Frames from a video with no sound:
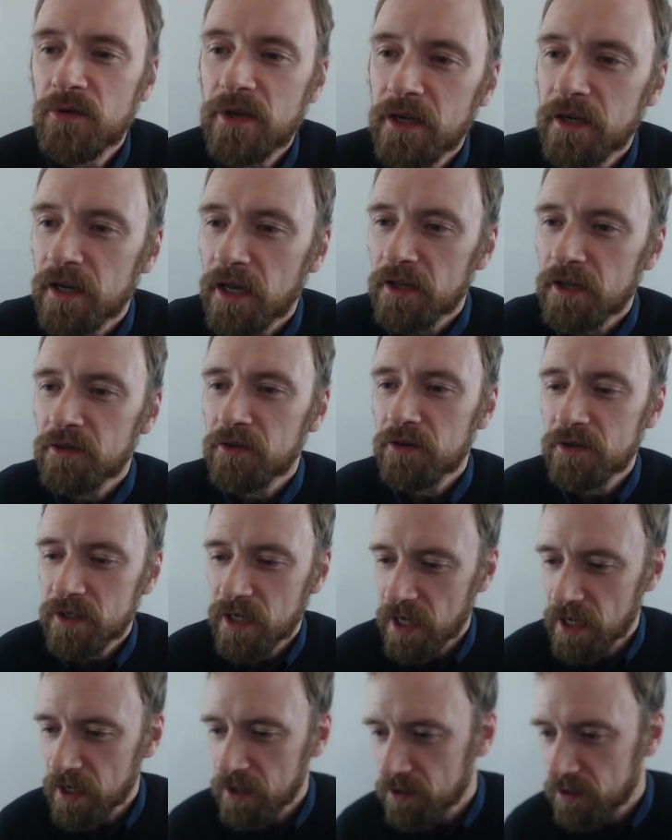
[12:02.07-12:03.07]
an
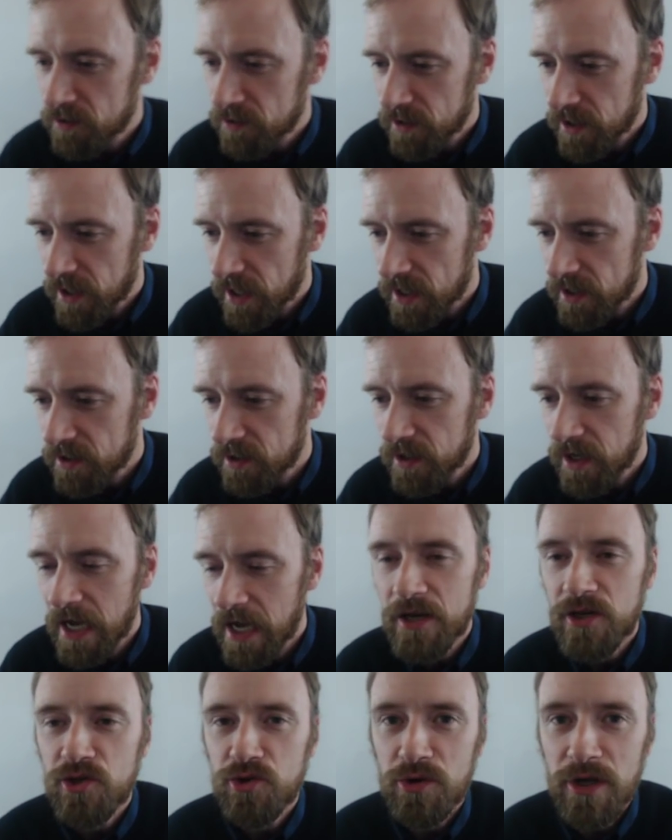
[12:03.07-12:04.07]
entertainer and an
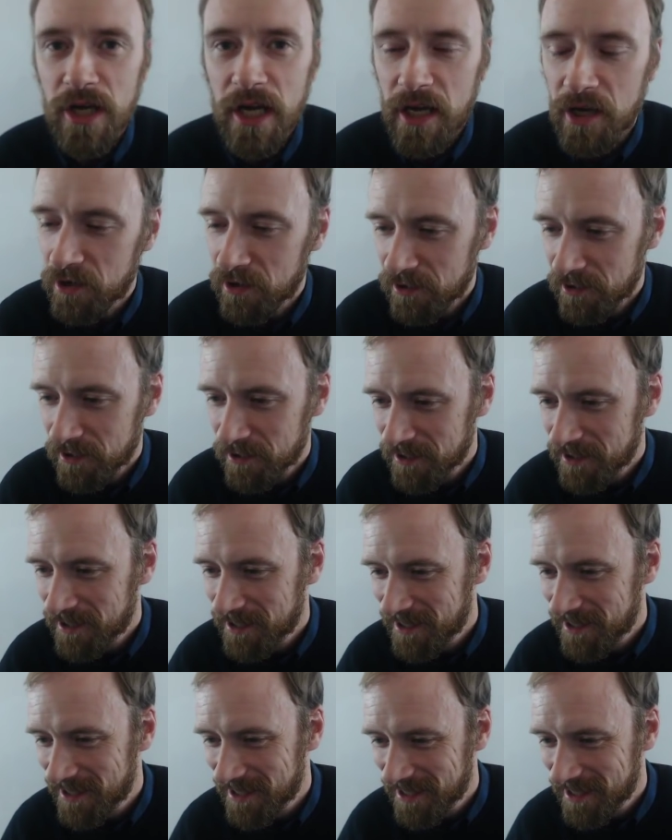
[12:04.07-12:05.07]
educator.
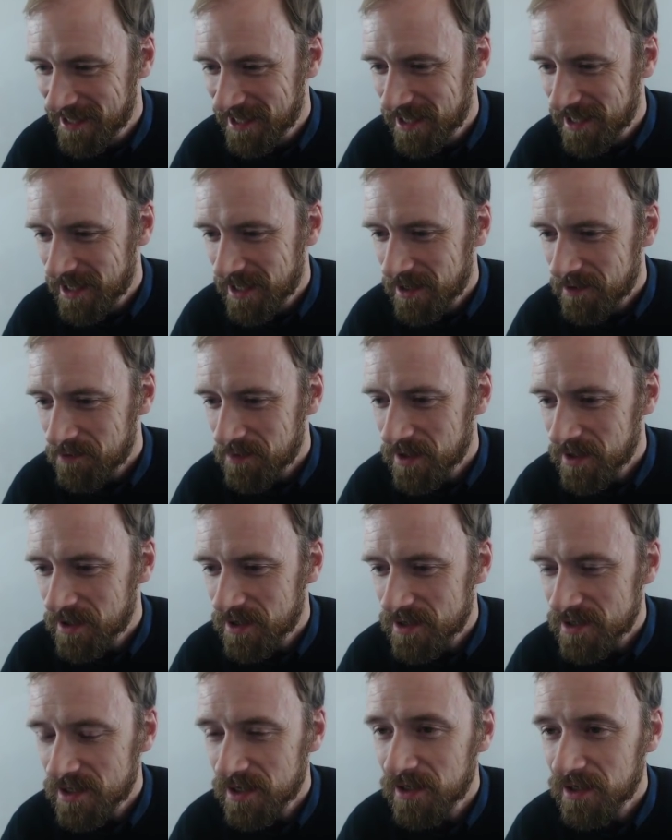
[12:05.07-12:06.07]

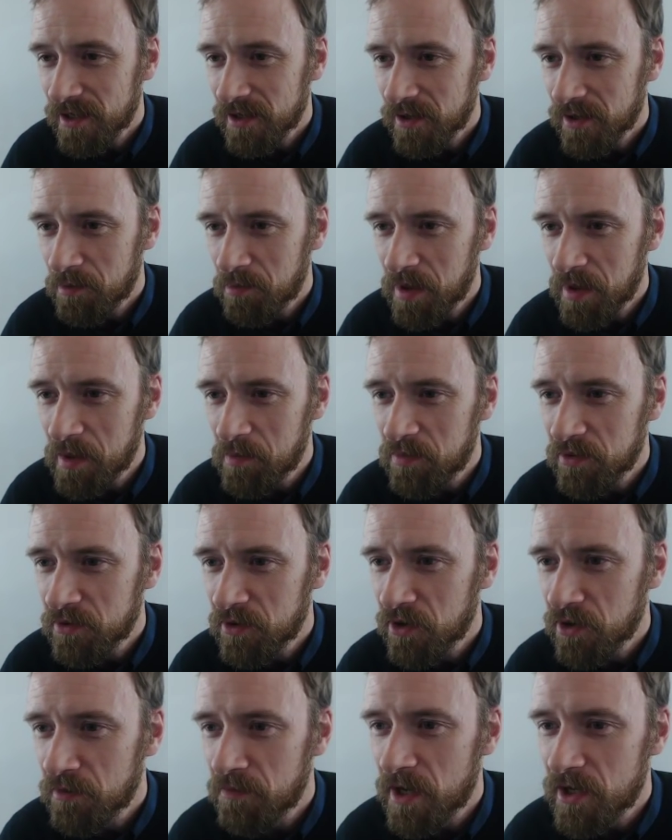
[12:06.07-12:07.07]
Because the people
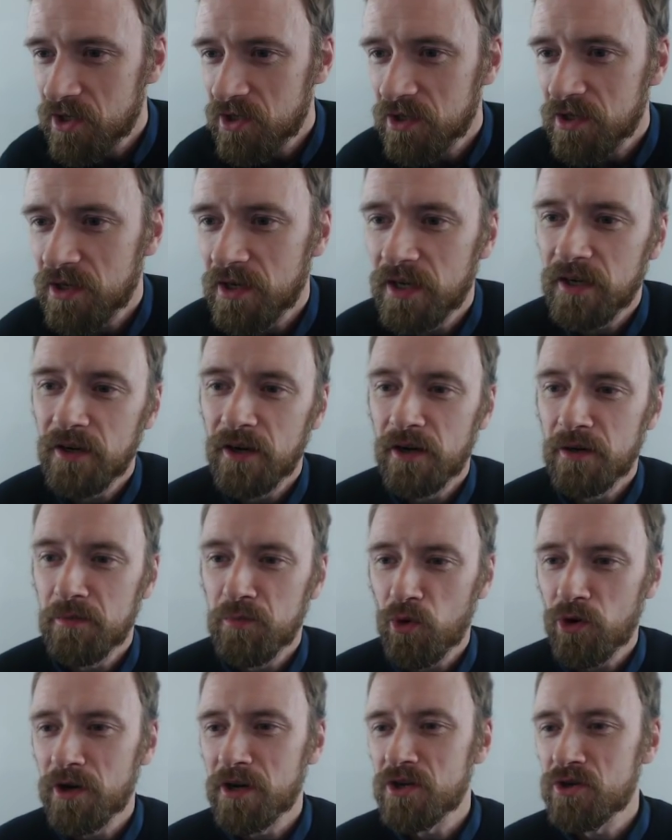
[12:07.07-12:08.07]
you're mentioning are
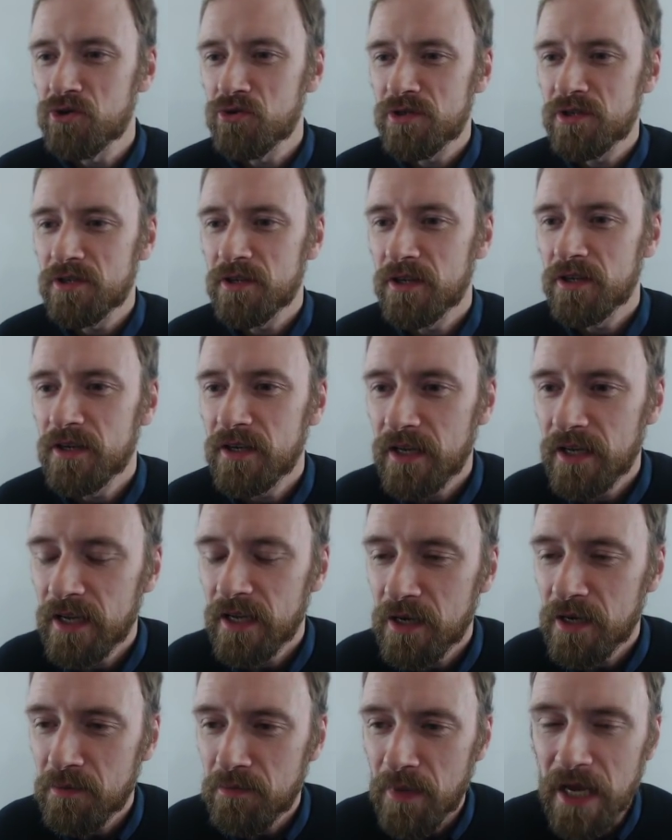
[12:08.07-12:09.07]
more interested
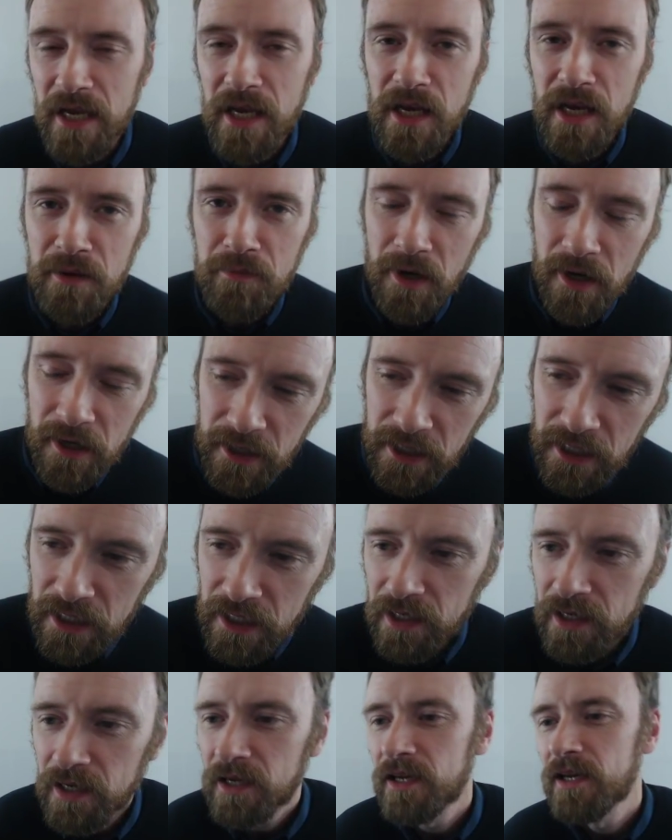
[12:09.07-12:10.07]
in making
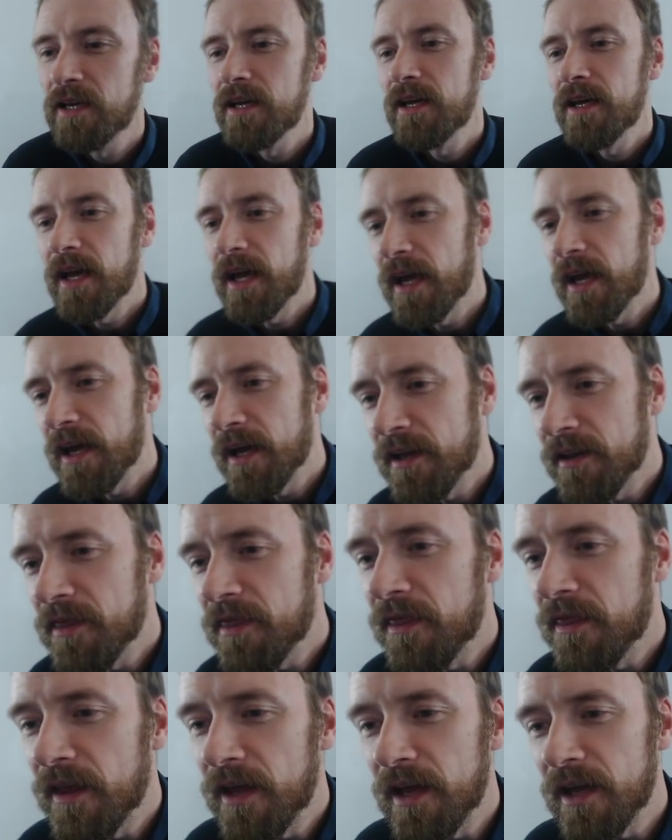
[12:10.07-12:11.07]
money,
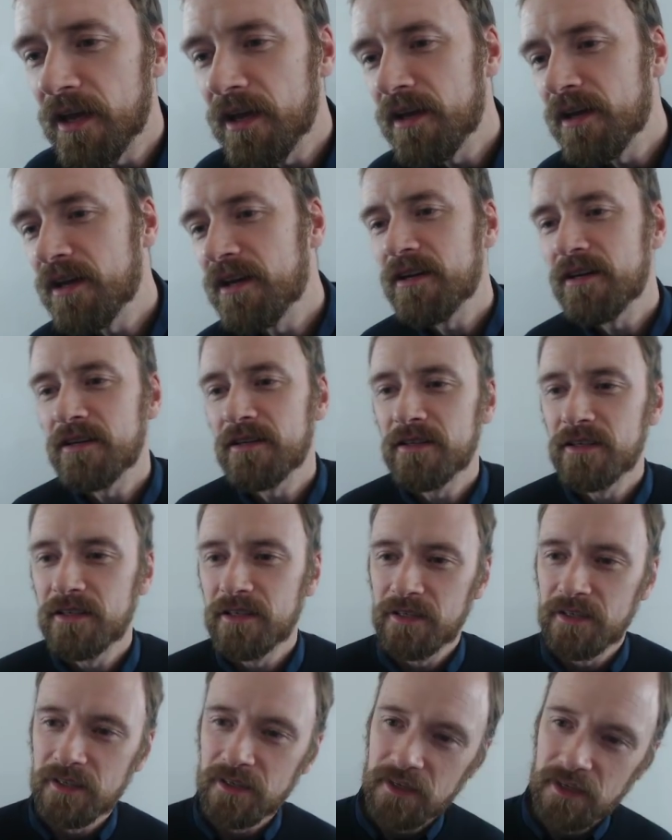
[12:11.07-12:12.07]
and they,
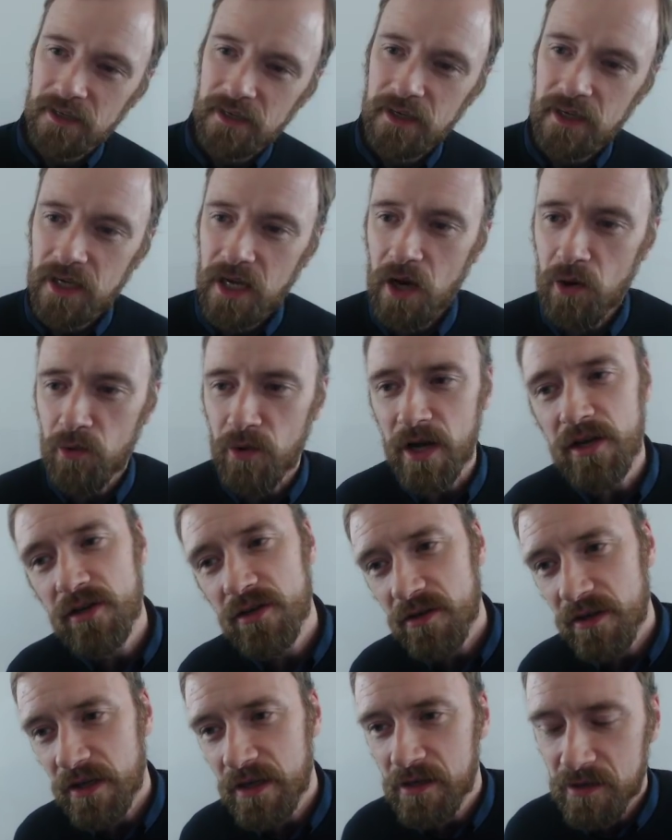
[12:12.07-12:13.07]
yeah,
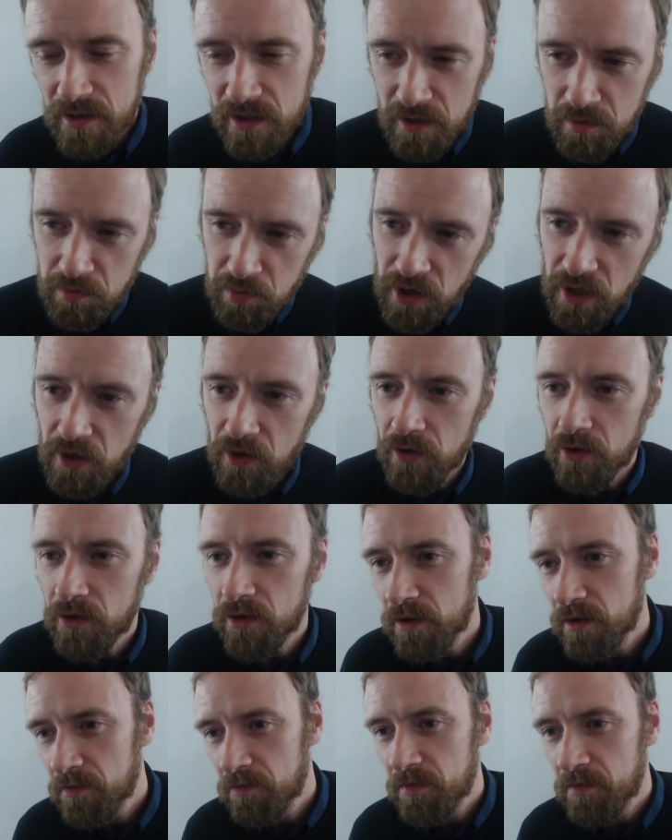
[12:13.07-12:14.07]
Rachel English is pretty
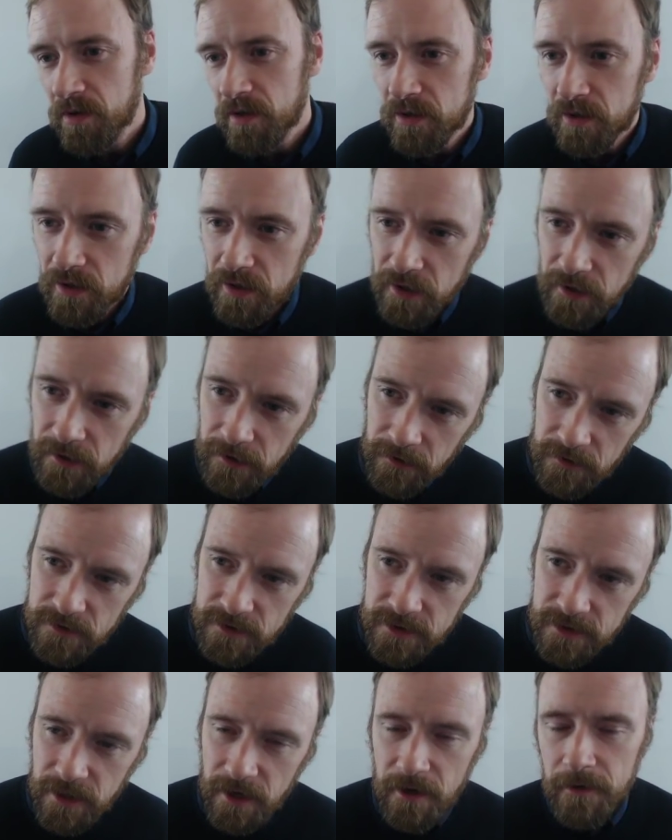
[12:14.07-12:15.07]
good, but
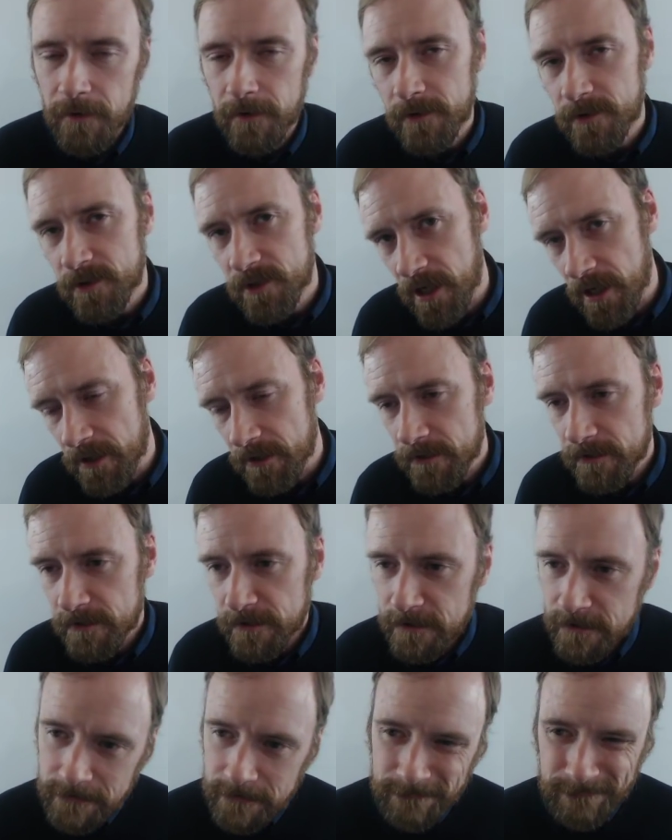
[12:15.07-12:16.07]
there's other channels.